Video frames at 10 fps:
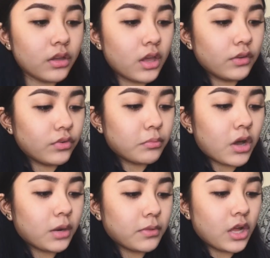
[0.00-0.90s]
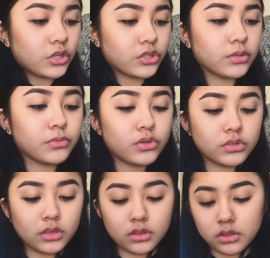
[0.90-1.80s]
And for bottom lashes, I'm
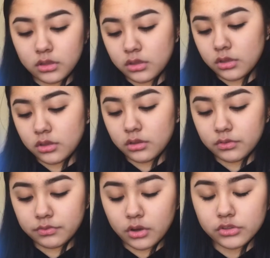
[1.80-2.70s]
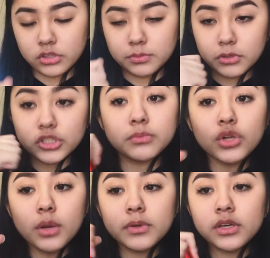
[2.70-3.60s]
using the Falsies Push-Up
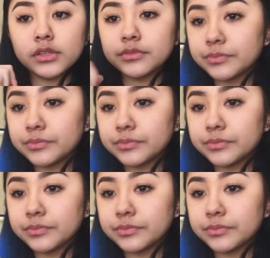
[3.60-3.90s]
Drama.